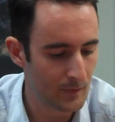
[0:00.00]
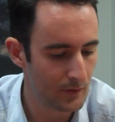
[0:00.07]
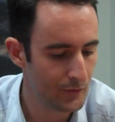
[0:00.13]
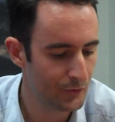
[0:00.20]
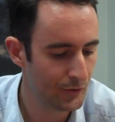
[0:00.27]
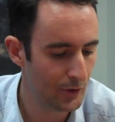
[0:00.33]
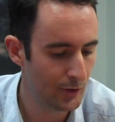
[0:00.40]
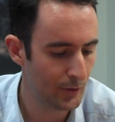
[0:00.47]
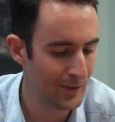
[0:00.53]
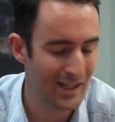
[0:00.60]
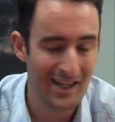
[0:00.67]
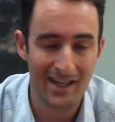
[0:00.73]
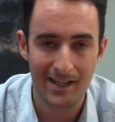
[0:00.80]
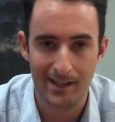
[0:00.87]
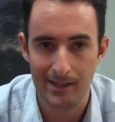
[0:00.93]
So,
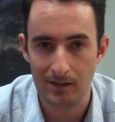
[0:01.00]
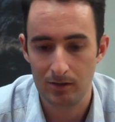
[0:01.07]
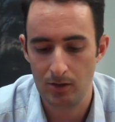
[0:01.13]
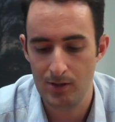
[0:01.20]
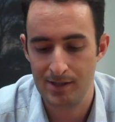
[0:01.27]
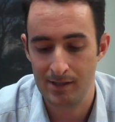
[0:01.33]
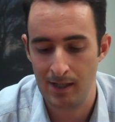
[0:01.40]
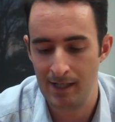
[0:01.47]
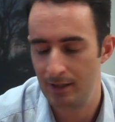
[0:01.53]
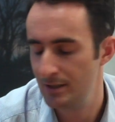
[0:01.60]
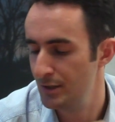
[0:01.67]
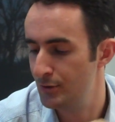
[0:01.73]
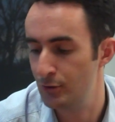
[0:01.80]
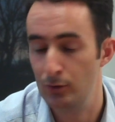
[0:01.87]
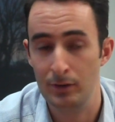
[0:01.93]
in closing, I
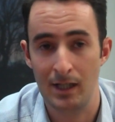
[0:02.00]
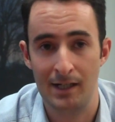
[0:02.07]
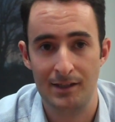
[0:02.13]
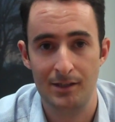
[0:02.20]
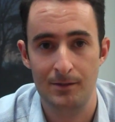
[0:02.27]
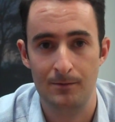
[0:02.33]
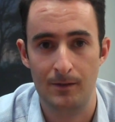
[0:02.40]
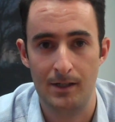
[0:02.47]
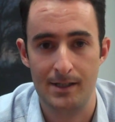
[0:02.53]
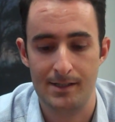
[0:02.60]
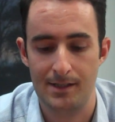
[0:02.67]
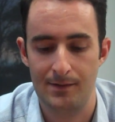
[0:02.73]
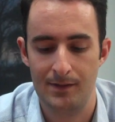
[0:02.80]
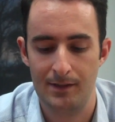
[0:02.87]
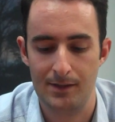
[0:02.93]
actually do like the device.
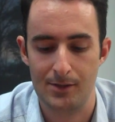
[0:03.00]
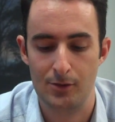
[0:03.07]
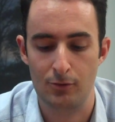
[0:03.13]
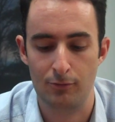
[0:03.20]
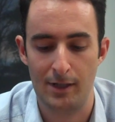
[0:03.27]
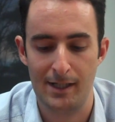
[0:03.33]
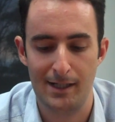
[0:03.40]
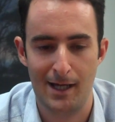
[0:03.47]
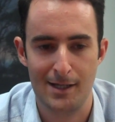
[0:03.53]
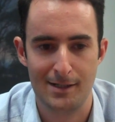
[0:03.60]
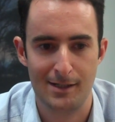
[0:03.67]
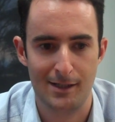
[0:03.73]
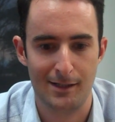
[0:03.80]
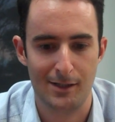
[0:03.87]
I think it's great as